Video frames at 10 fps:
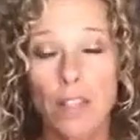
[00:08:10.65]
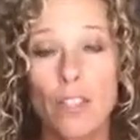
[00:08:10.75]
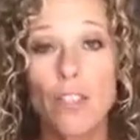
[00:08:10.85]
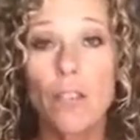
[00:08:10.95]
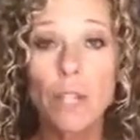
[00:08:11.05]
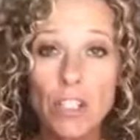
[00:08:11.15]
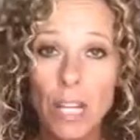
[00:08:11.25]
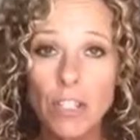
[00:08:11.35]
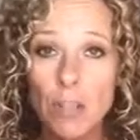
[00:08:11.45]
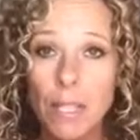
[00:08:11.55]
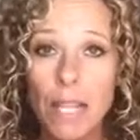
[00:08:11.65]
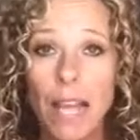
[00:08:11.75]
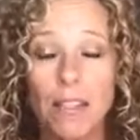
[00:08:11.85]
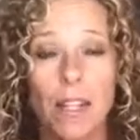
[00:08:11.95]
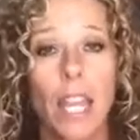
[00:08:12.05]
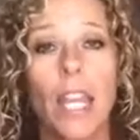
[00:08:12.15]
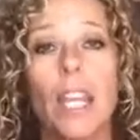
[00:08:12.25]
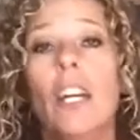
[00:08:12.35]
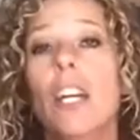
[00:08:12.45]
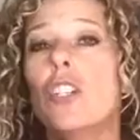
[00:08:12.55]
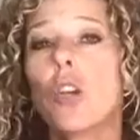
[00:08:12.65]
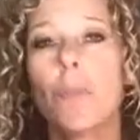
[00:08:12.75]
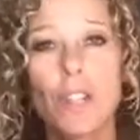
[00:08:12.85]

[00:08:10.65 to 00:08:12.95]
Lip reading: And she reached out to me last night, told